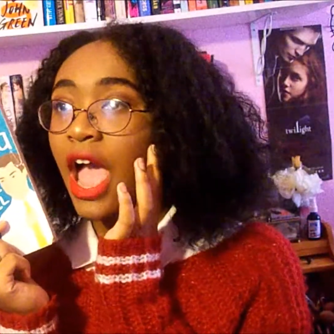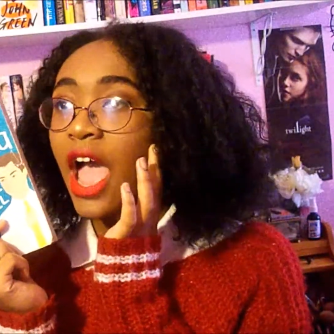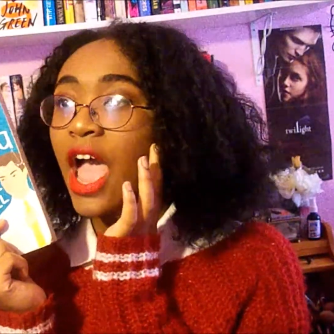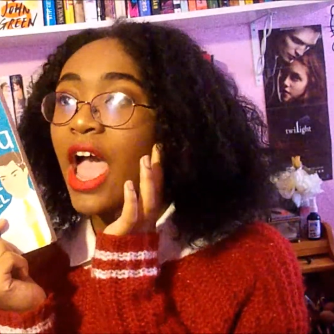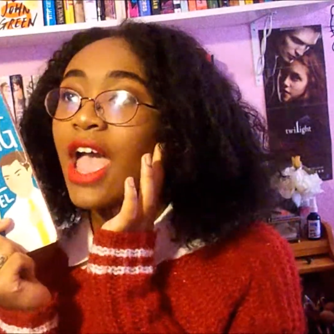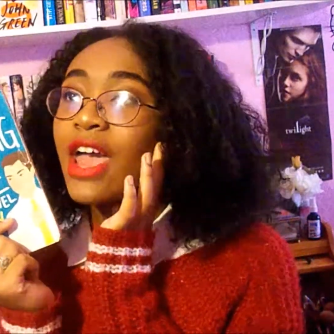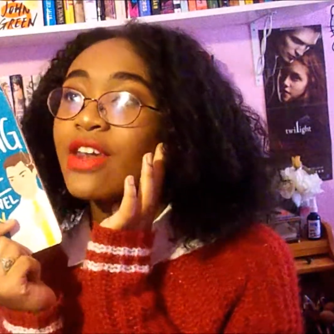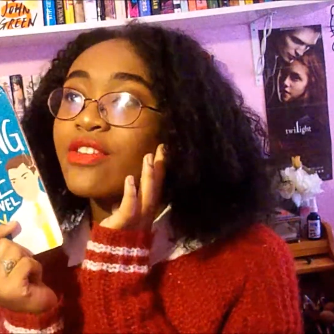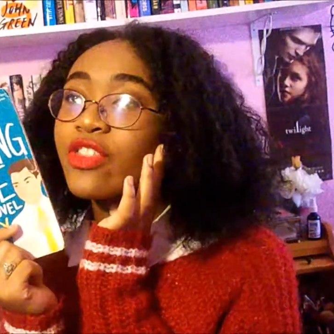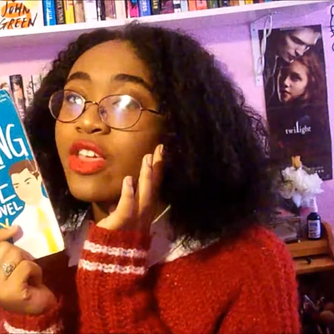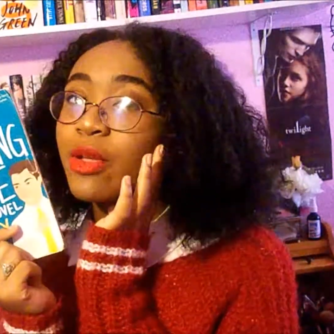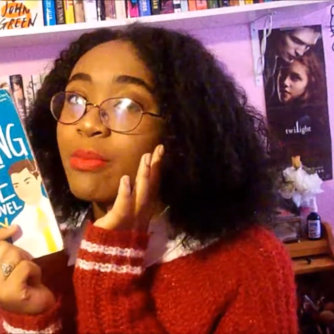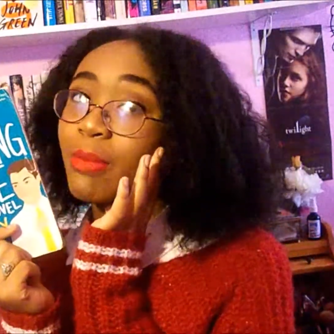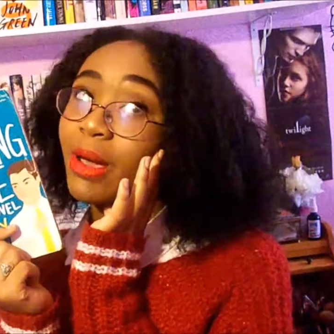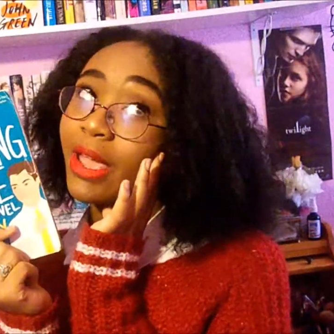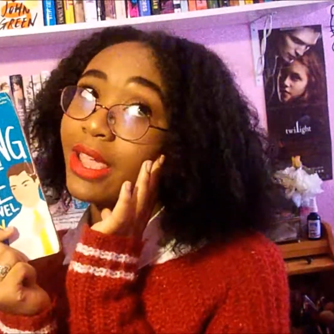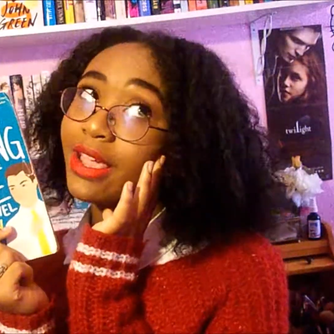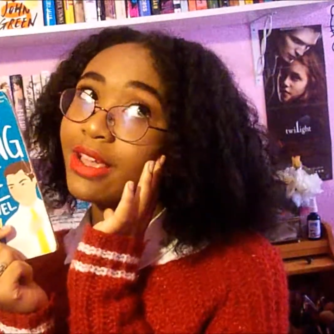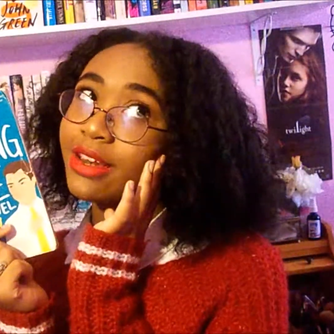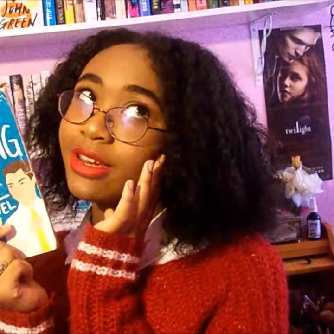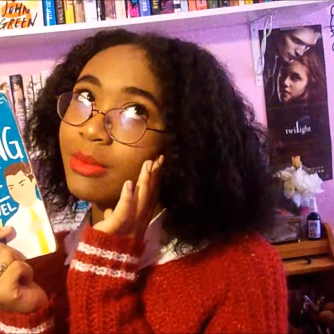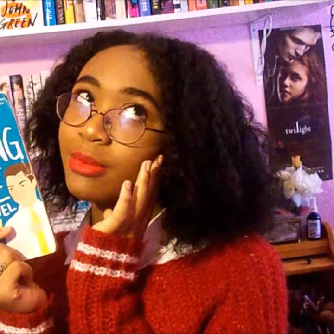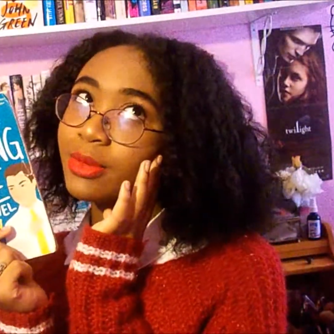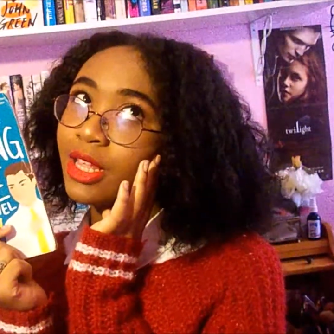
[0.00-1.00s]
and they might
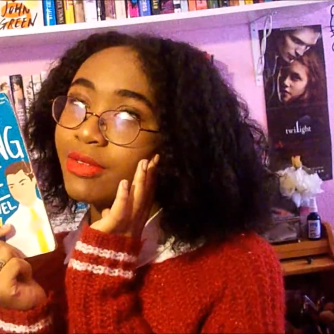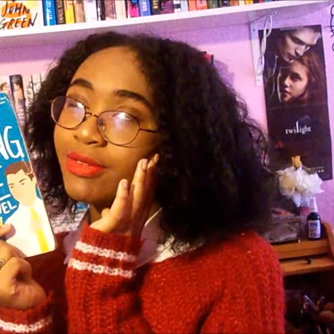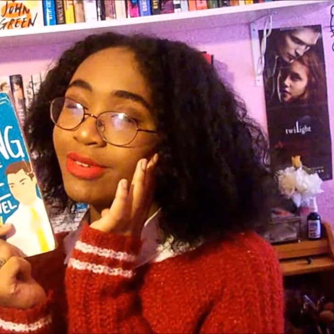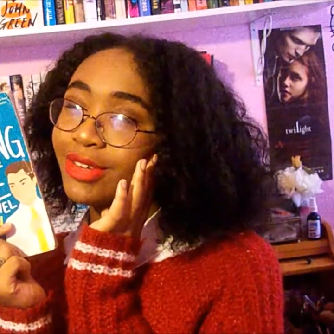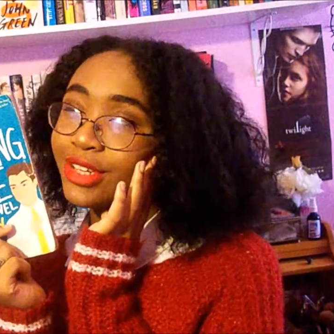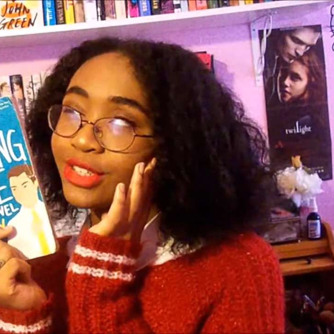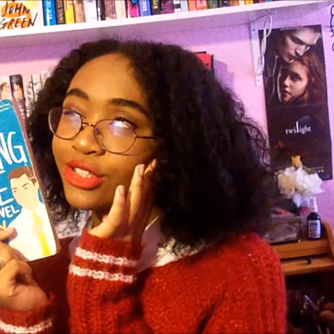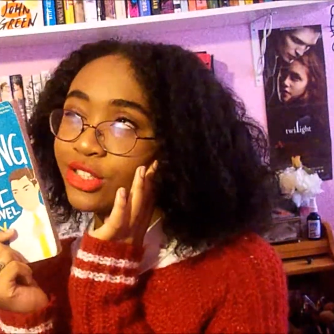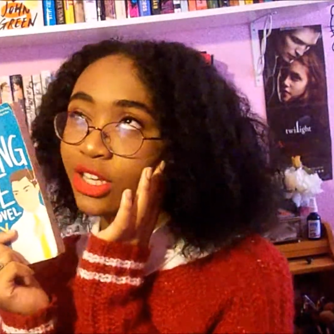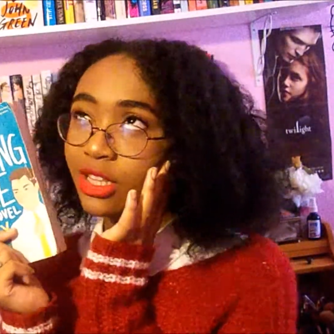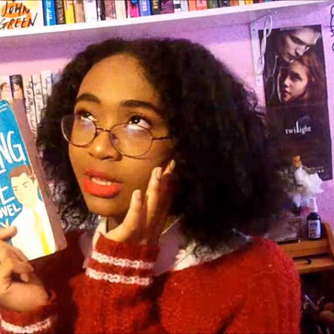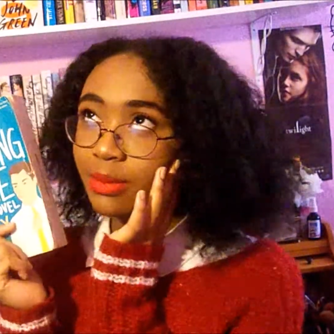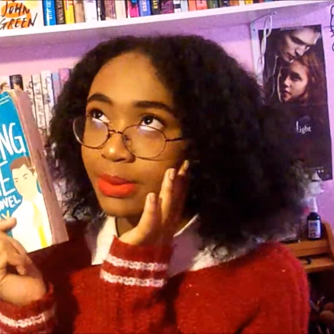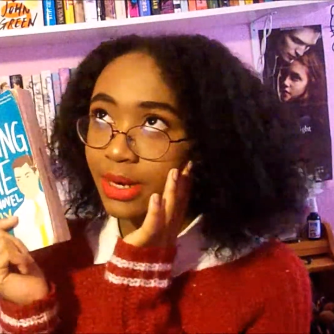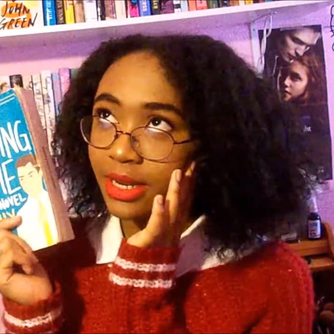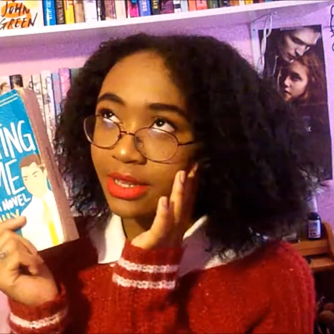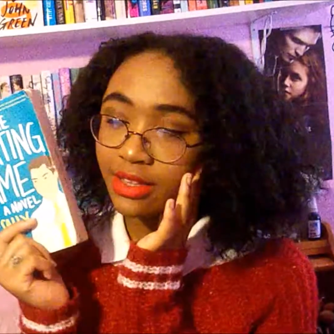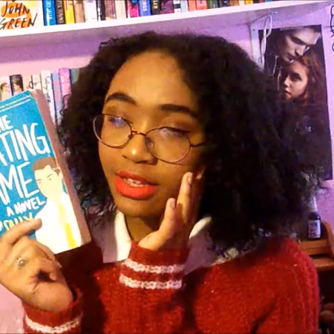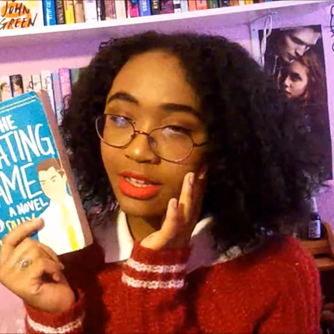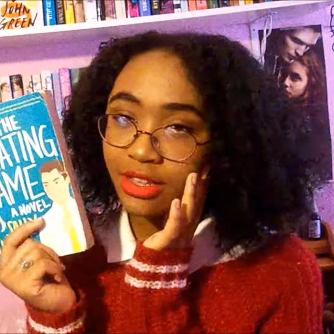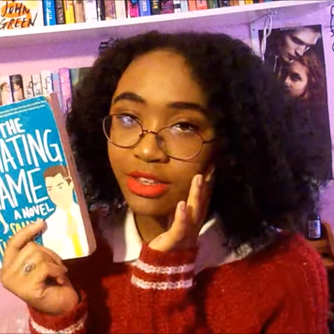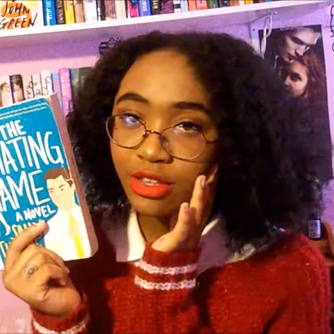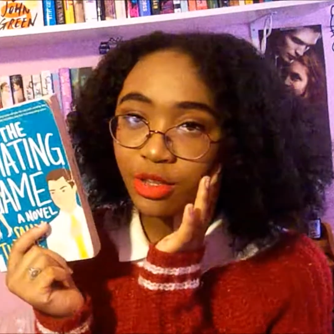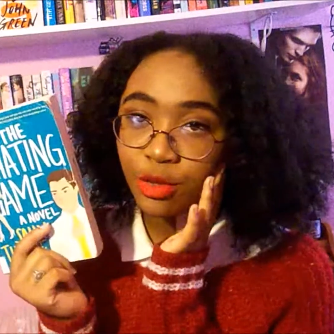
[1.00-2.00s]
end up loving each other by
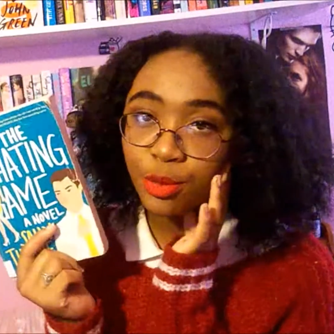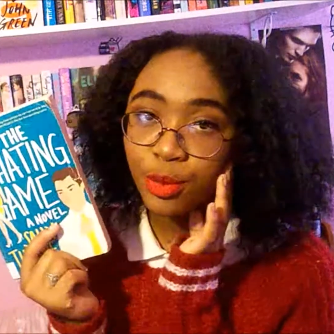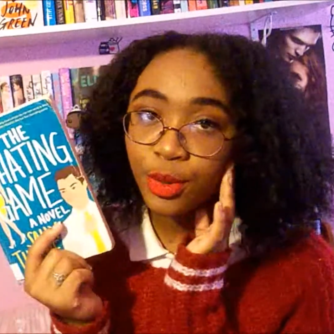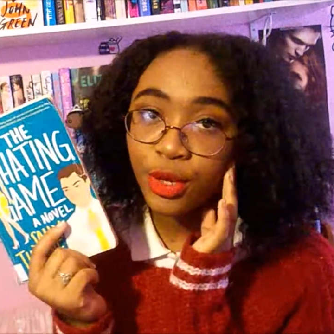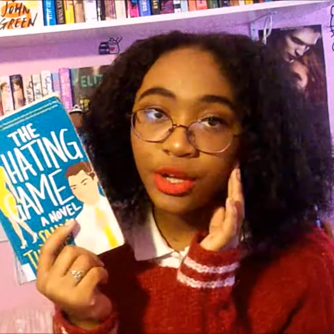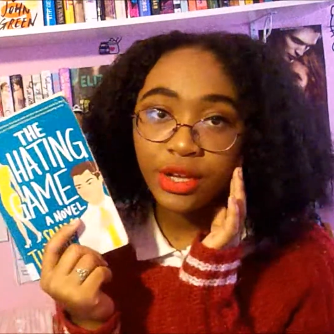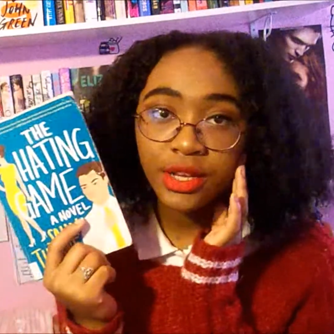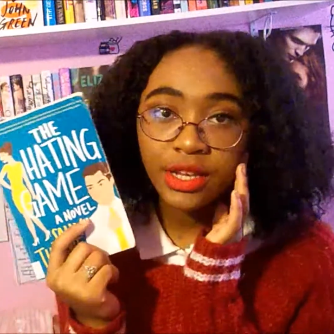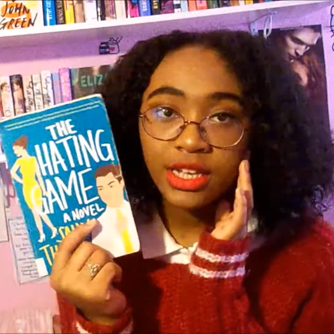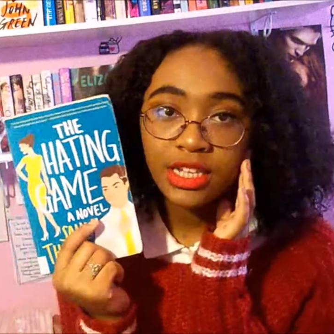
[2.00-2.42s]
the end of the book.